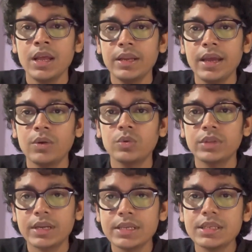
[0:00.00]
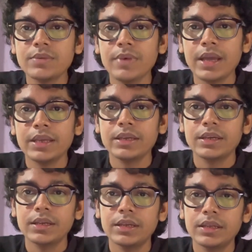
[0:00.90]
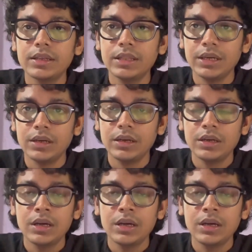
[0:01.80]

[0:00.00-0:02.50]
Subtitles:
Now the reason why the